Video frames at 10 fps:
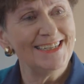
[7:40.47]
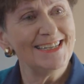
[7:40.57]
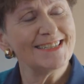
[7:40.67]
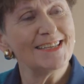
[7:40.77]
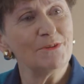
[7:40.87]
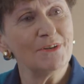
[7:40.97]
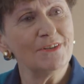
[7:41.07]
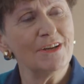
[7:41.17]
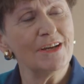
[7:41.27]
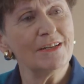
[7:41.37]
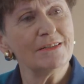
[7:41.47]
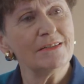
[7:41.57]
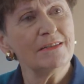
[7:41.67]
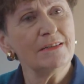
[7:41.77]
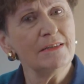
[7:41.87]
it's that we're not
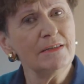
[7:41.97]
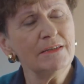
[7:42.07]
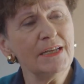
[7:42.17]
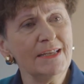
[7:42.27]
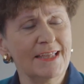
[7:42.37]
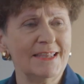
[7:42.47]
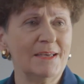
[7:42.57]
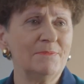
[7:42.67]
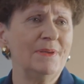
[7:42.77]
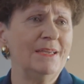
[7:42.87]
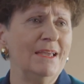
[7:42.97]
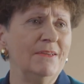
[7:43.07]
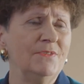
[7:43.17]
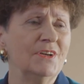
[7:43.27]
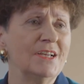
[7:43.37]
looking at that
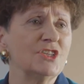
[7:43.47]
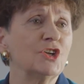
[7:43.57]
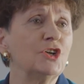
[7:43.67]
behavior as a